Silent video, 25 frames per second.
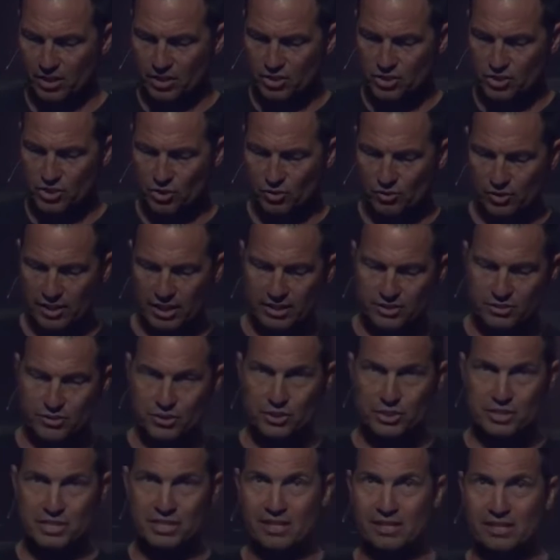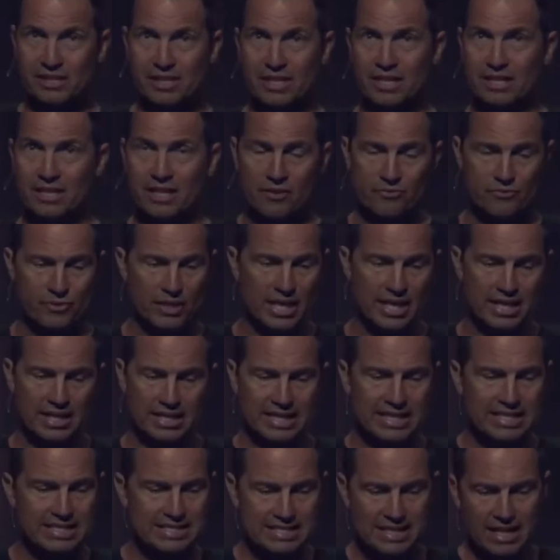So, interestingly enough, Cain
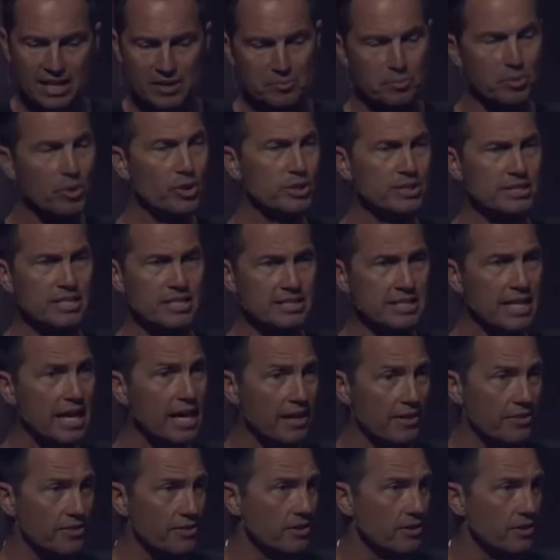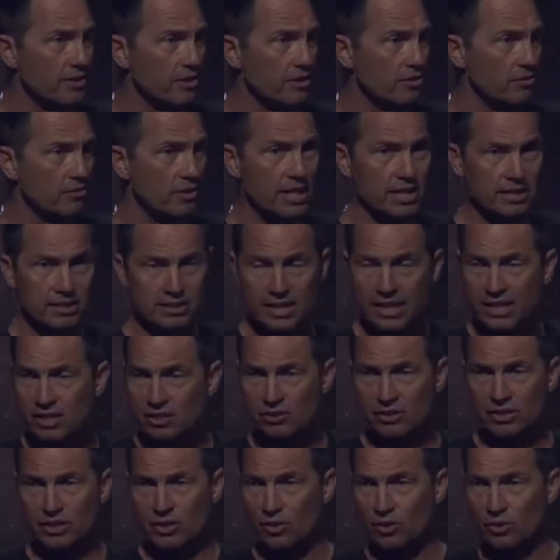is not put to death, right?
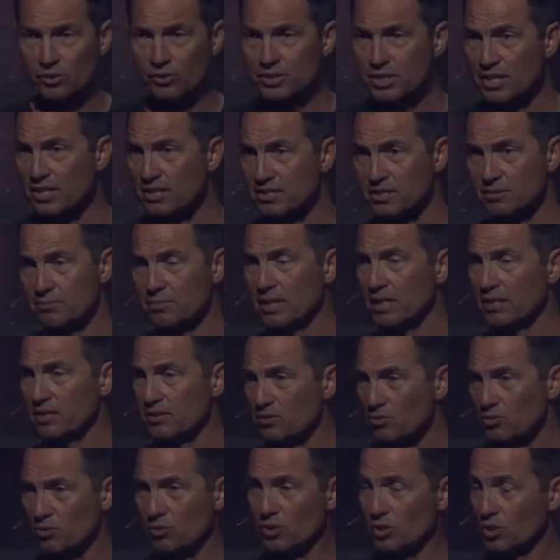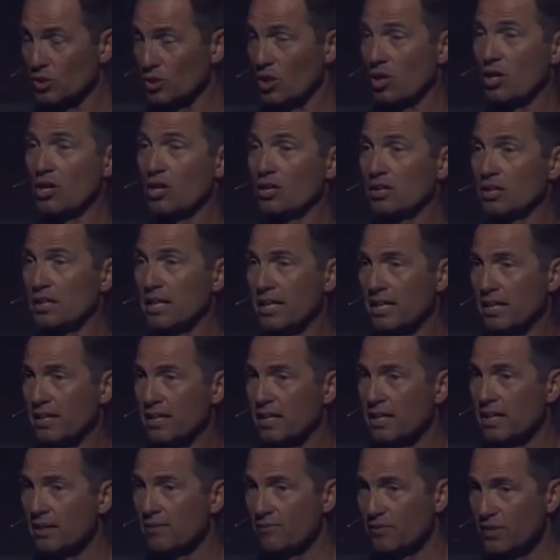Later in the Old Testament, through the law, like
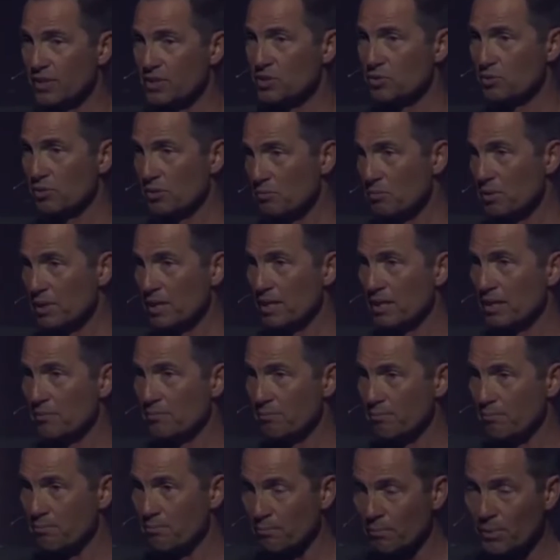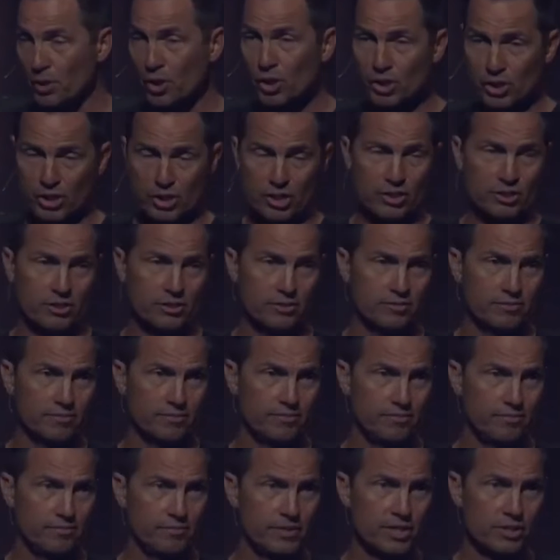this would be murder.
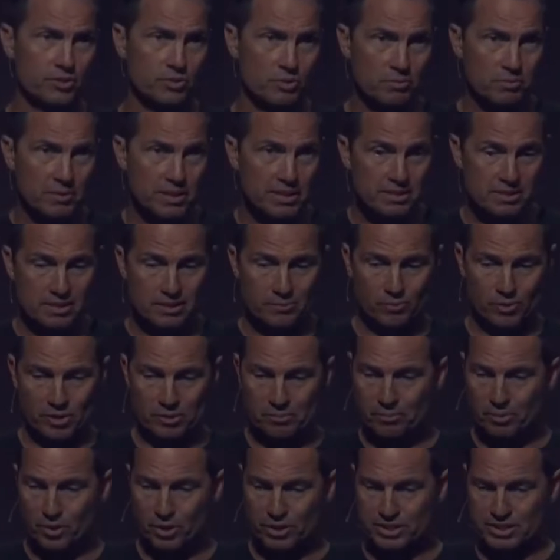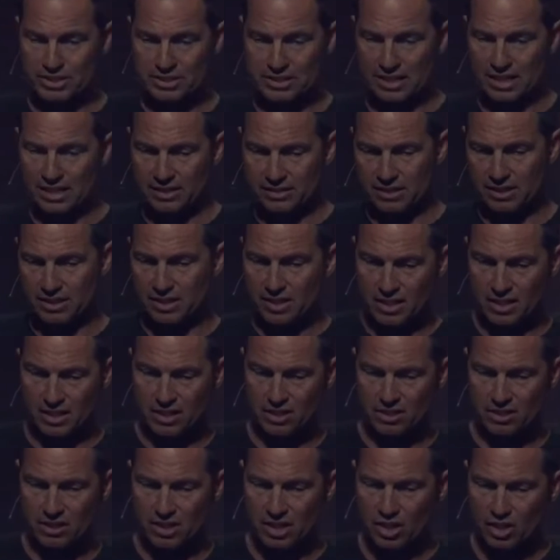This would be someone put to death. And
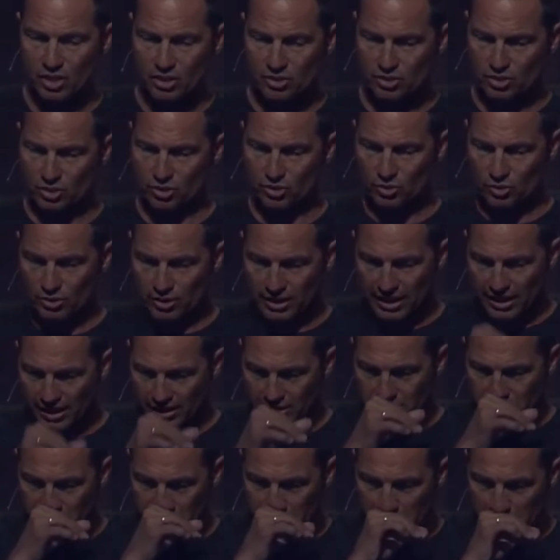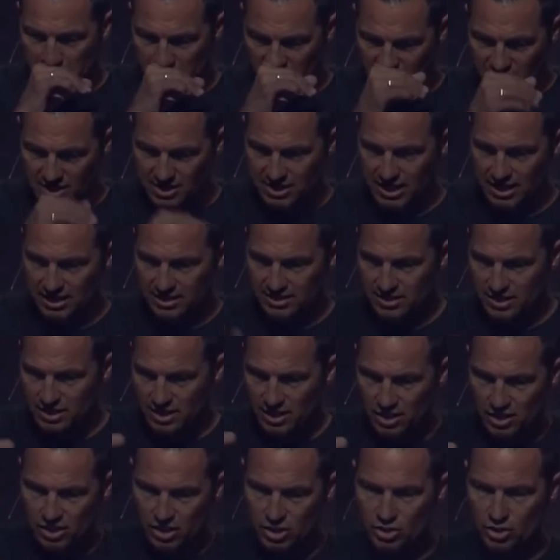here, the Lord actually just says,
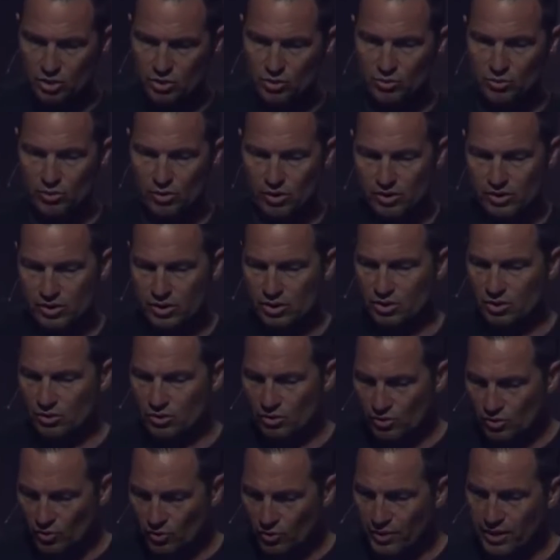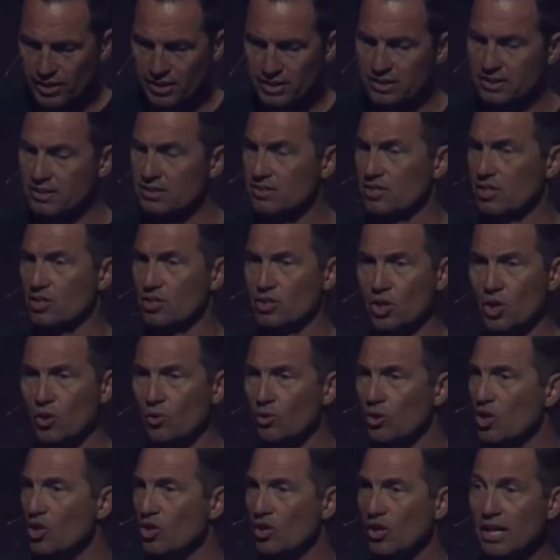you, You're going to no
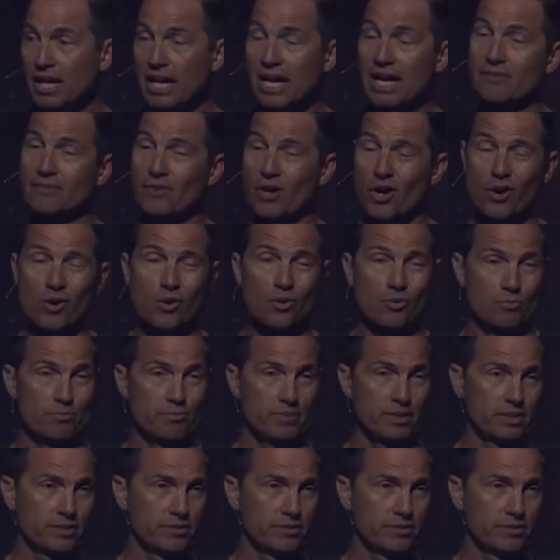longer have a home,